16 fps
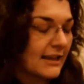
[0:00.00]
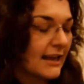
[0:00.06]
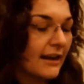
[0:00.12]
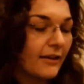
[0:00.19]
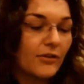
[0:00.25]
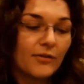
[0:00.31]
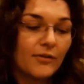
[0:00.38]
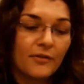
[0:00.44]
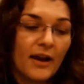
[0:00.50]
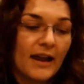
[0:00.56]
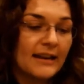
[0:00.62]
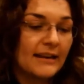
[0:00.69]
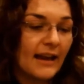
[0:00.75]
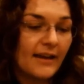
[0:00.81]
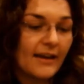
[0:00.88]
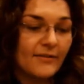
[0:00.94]
Another
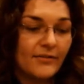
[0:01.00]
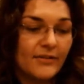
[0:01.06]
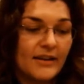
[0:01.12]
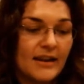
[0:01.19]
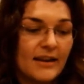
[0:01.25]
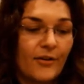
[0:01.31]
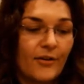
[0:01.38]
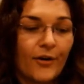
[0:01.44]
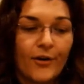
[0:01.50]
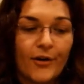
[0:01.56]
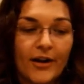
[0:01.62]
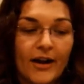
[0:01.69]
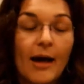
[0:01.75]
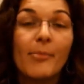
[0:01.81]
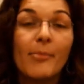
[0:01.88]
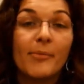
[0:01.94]
friend, I've knit her
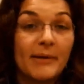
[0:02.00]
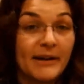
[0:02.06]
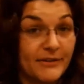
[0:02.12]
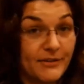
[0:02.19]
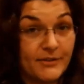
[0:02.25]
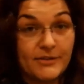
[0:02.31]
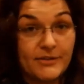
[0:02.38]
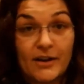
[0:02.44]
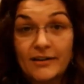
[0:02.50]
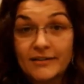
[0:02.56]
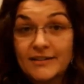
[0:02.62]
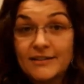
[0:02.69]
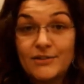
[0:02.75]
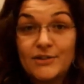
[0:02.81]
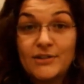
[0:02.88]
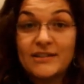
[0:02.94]
a couple pairs of
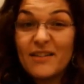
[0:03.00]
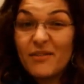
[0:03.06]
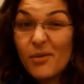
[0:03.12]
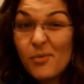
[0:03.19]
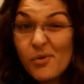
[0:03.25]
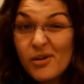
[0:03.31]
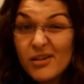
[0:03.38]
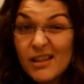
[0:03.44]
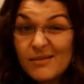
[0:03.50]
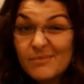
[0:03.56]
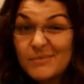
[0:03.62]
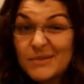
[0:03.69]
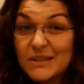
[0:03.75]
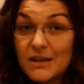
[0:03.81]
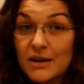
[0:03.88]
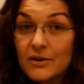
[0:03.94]
socks and she's never worn them.
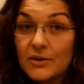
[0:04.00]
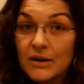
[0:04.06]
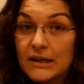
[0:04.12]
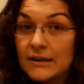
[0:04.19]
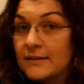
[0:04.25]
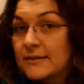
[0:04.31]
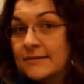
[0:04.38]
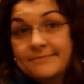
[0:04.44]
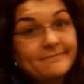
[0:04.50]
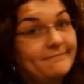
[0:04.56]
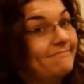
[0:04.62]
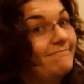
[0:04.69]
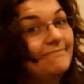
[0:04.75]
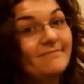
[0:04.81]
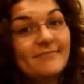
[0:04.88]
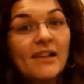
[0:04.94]
So
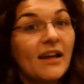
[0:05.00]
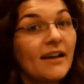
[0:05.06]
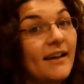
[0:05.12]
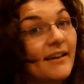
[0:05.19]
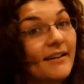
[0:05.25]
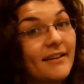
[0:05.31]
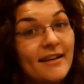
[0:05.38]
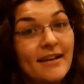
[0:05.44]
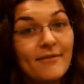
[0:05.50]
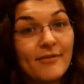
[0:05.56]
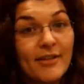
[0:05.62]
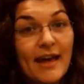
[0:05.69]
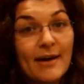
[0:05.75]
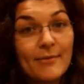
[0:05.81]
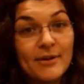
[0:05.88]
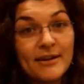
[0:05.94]
not gonna knit
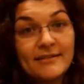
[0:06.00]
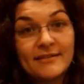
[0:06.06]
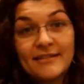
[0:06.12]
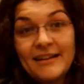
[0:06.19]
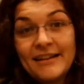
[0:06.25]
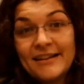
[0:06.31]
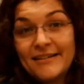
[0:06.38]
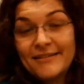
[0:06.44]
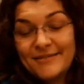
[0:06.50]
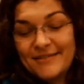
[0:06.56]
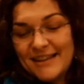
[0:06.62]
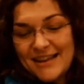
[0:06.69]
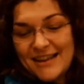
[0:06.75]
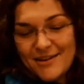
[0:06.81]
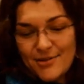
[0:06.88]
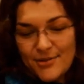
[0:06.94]
for that one. You
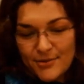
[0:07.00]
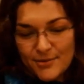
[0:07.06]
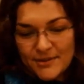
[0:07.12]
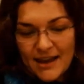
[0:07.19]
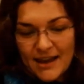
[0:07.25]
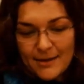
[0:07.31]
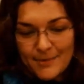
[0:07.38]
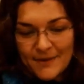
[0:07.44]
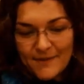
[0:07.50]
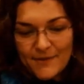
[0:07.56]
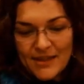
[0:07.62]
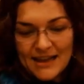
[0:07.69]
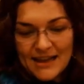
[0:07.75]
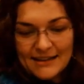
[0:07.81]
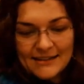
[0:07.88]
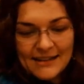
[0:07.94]
know, those types of
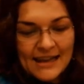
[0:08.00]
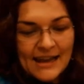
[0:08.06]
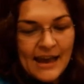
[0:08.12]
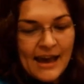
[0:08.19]
things.